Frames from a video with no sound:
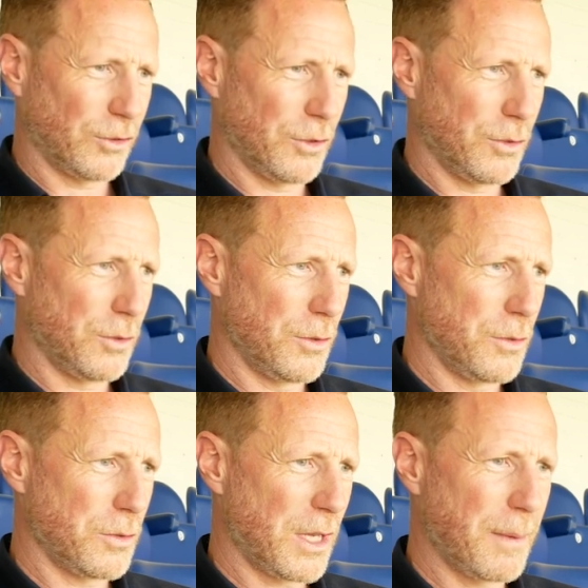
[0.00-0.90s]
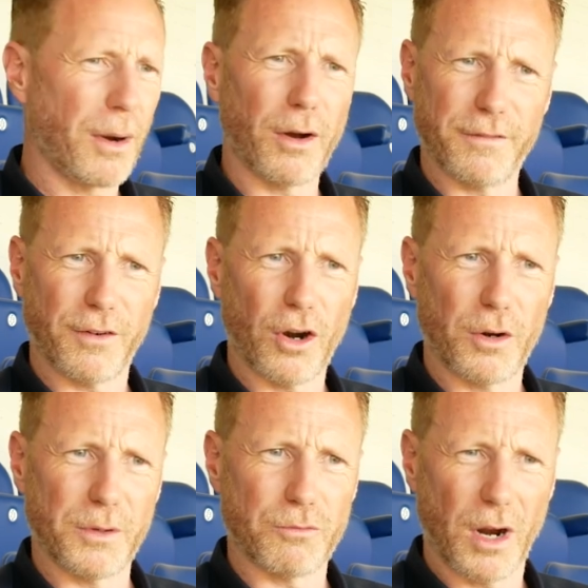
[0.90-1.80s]
to keep our
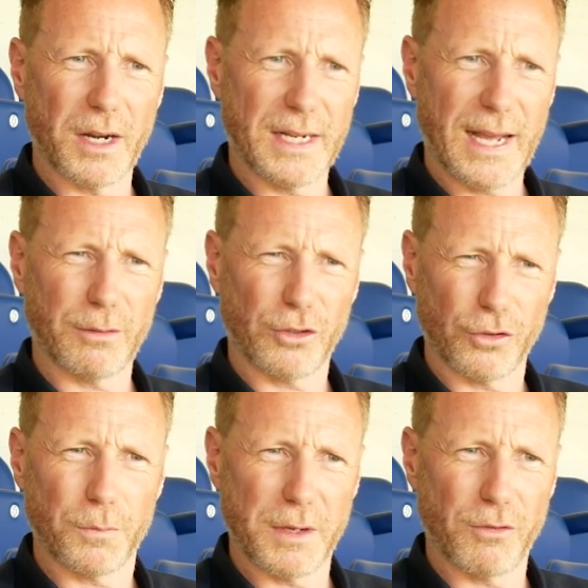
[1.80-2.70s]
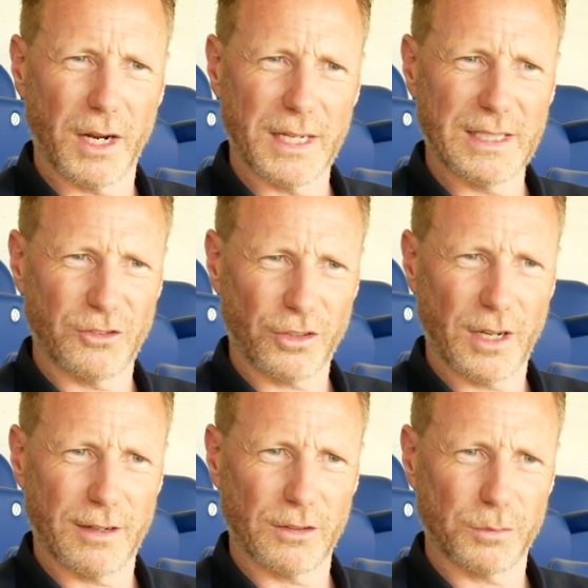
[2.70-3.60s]
environment running how it should be running and
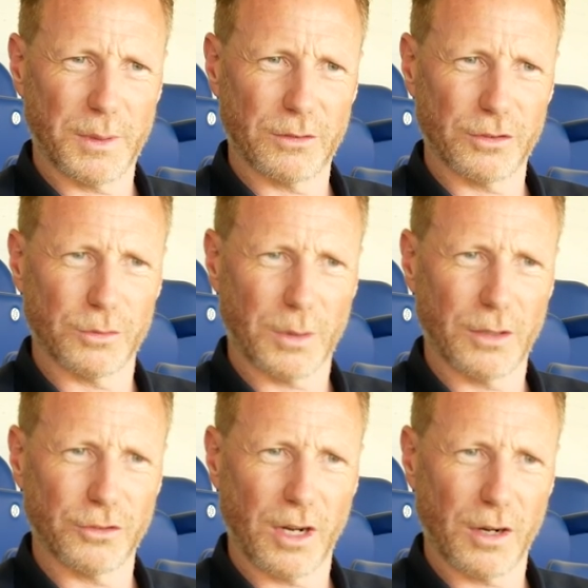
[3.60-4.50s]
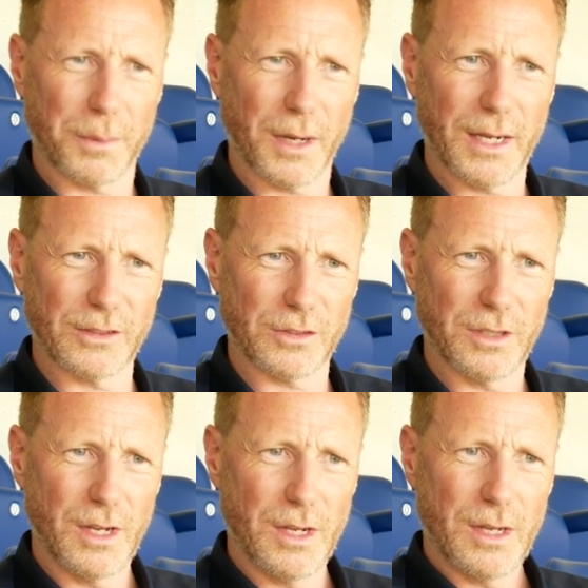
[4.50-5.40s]
share their experiences with those younger players. And
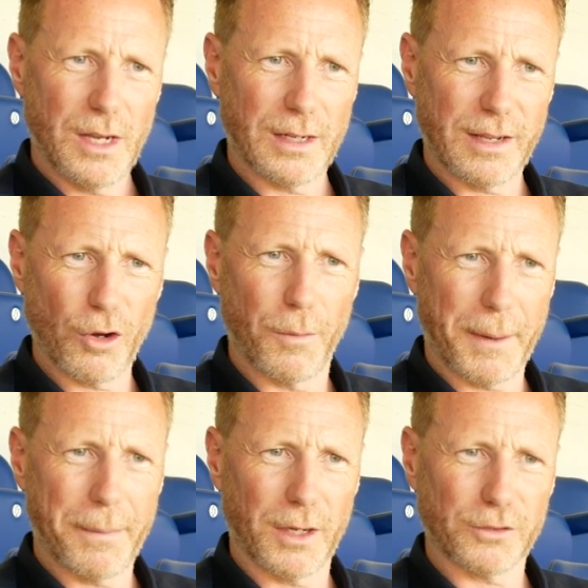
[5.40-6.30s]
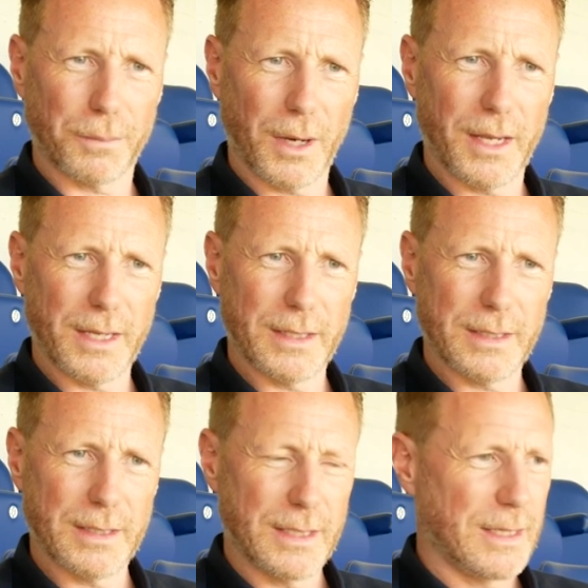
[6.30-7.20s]
they've got a big part to play in
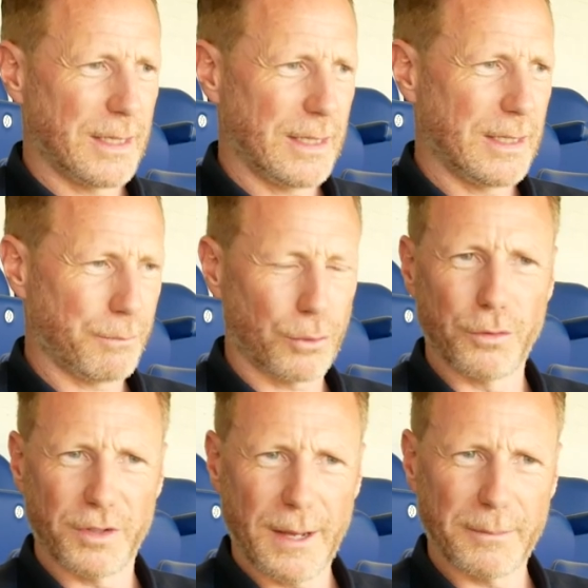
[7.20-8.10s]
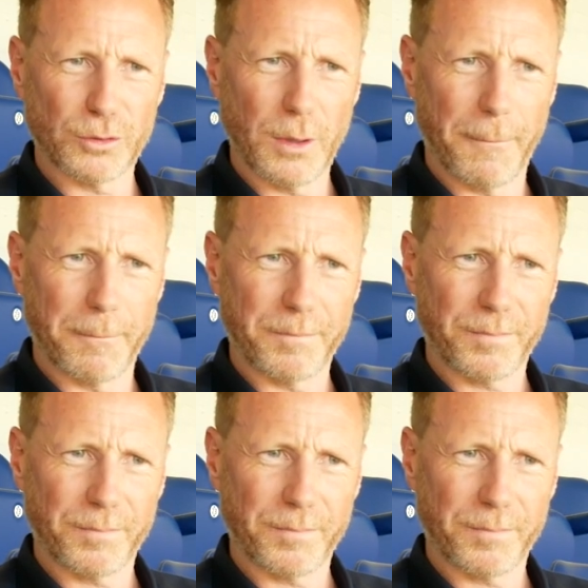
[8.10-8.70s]
improving them as well.